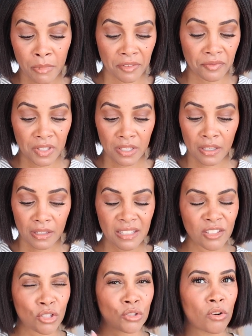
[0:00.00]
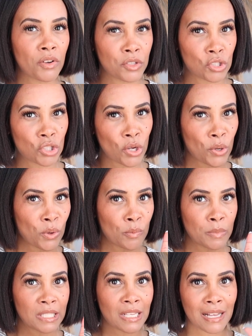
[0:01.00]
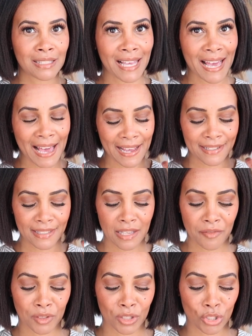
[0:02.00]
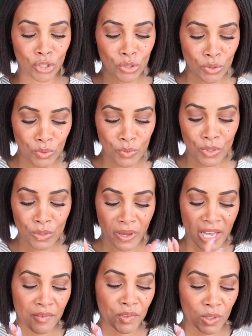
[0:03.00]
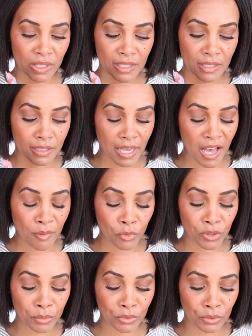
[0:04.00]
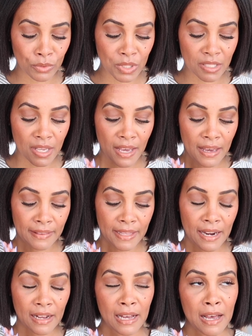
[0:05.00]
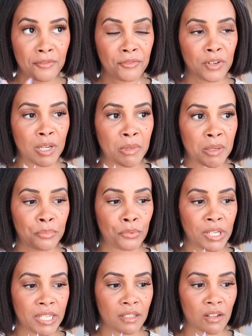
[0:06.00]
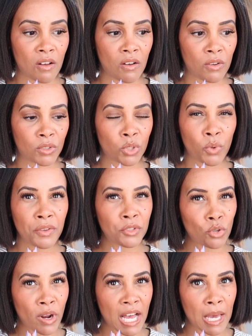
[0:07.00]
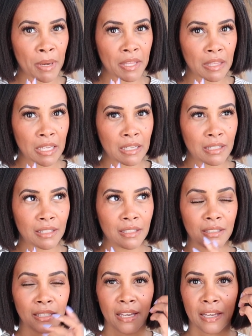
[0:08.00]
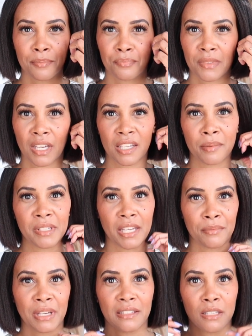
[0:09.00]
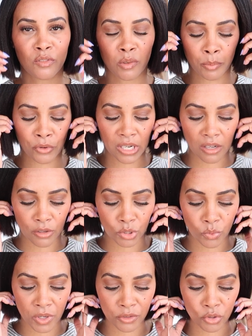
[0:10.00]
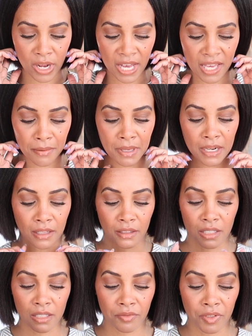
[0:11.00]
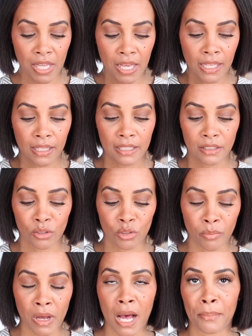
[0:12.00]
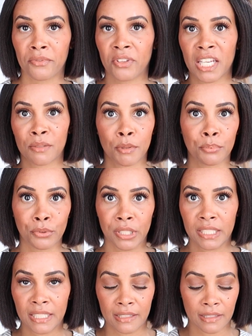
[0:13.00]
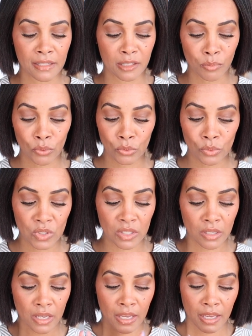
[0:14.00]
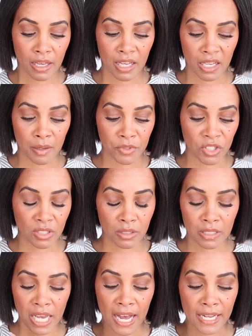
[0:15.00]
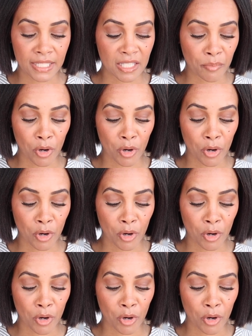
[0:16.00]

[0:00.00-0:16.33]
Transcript: my feet i think the star of the show besides the hat is definitely the shoes so i have on these cowboy boots that i got from a brand called 12 tribe i think yeah um, yeah i got these from a brand called 12 tribe and i love like a little pop of animal print in these boots um, just ties in